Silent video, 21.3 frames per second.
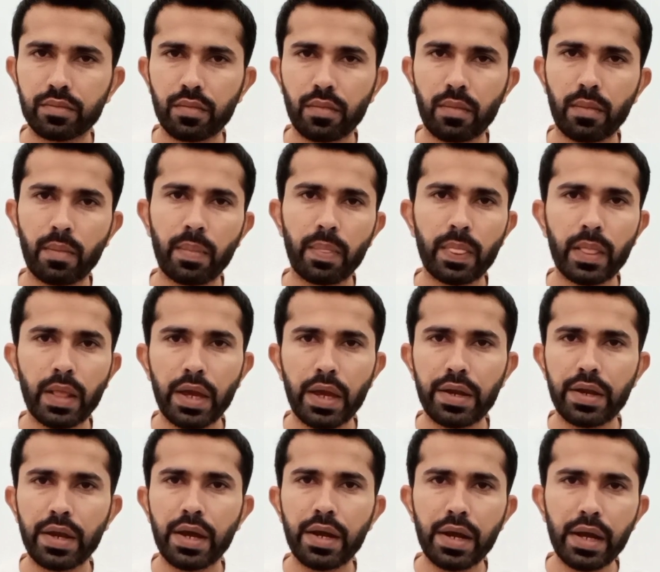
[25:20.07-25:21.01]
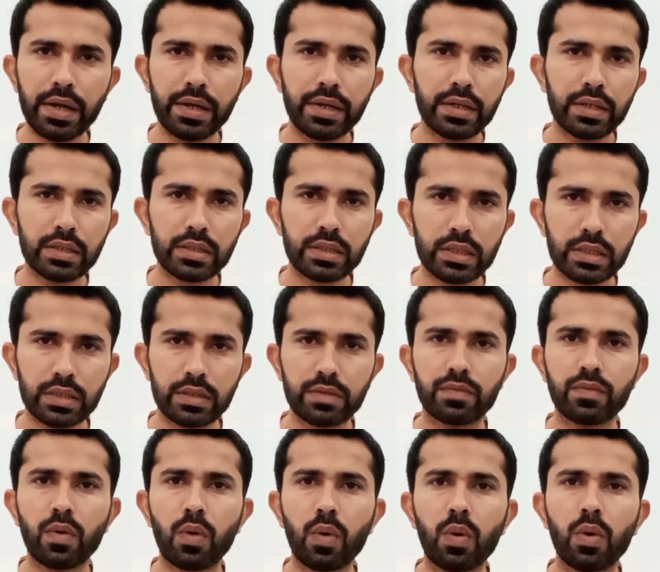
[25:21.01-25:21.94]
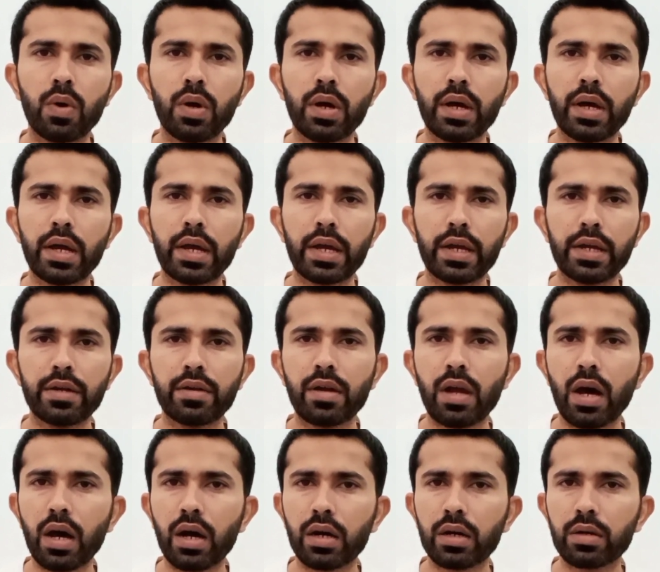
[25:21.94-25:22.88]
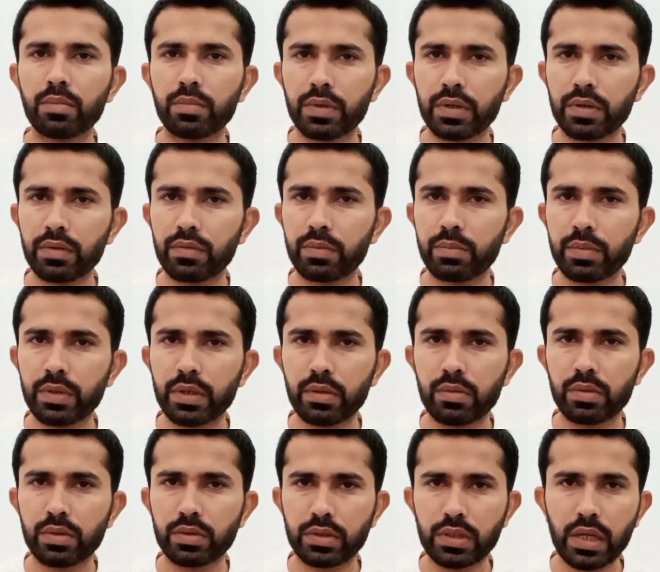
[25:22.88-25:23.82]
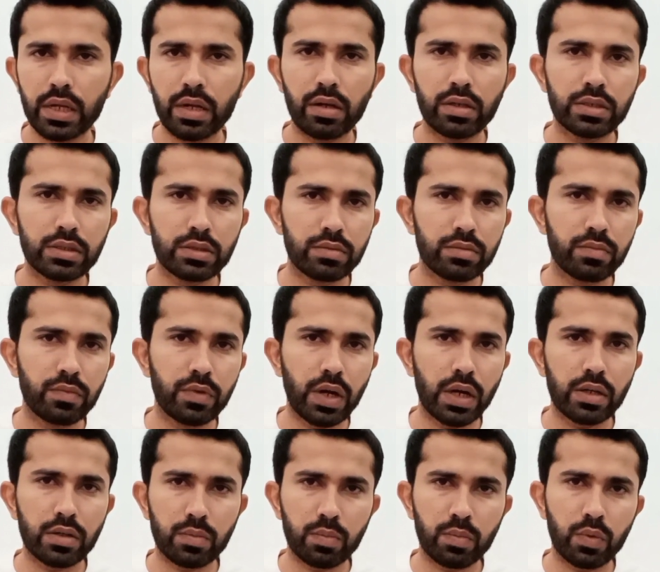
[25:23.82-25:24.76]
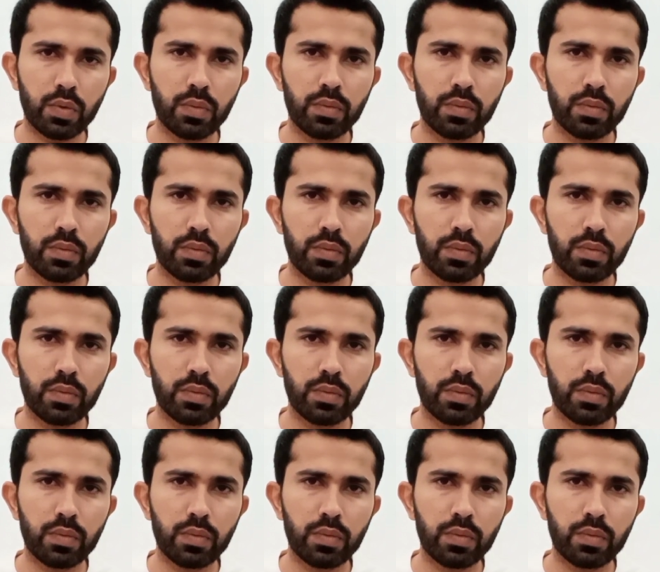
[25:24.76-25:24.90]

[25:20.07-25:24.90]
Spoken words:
And in 1964, a law giving black people their rights was approved,